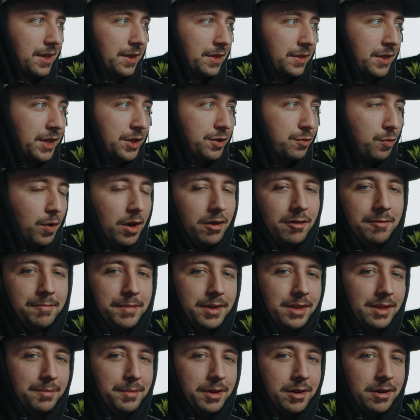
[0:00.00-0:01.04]
The
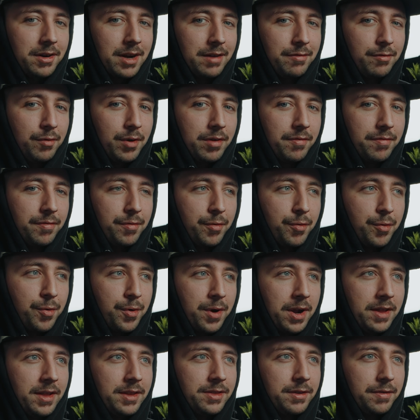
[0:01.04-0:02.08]
12mm
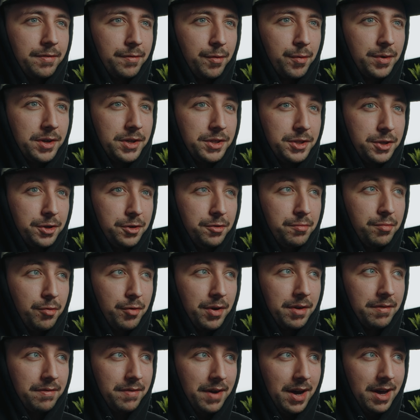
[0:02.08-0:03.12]
f1.4 and then the
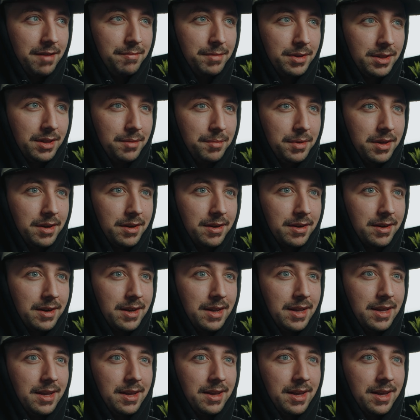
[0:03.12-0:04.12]
42.5mm